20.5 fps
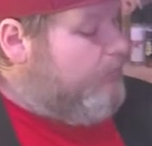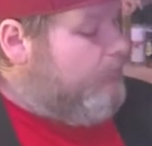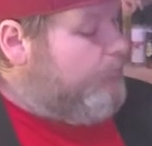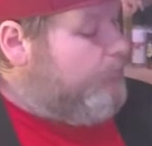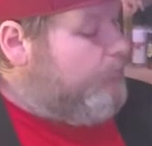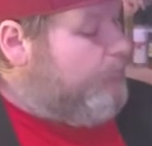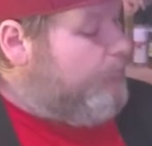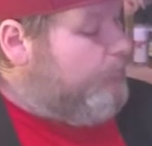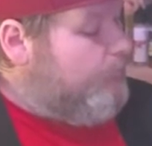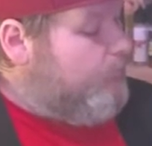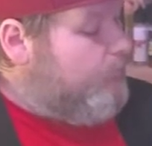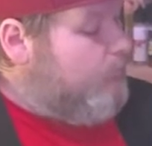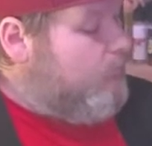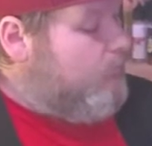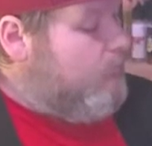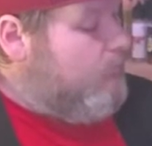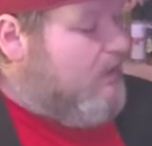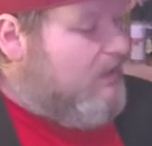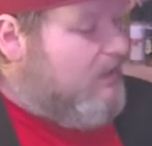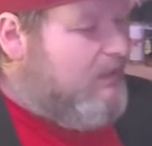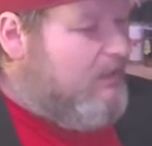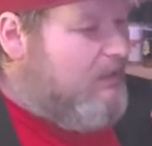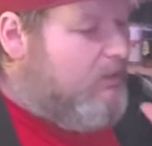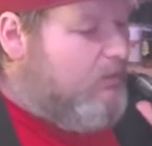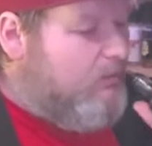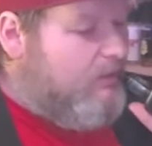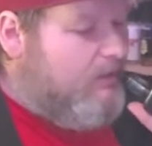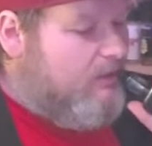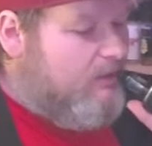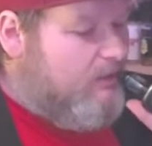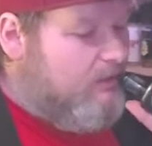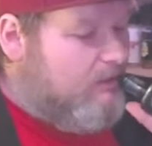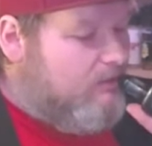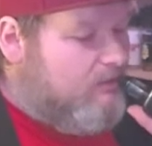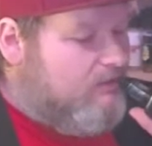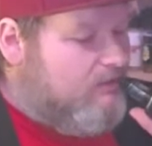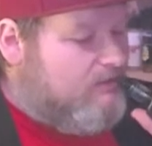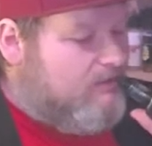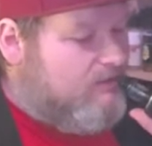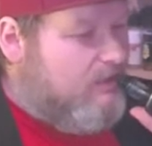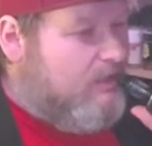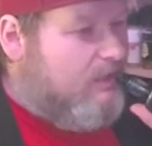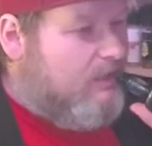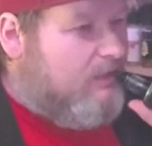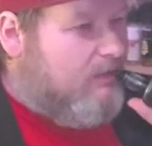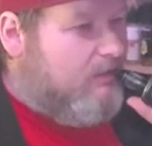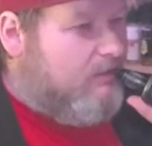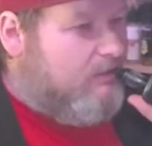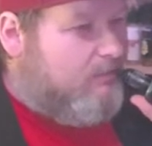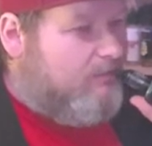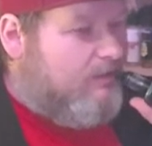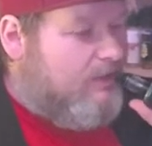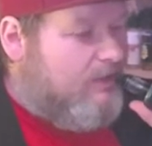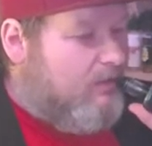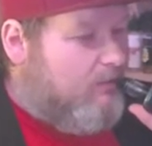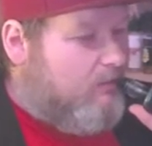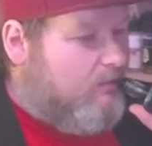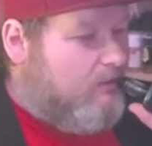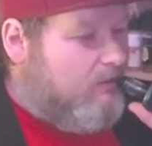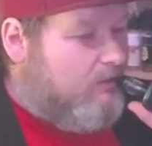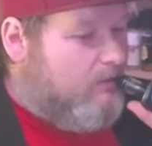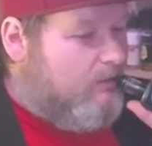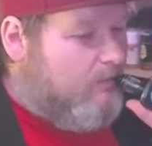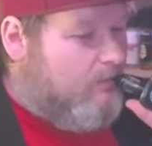A little bit slightly underpowered.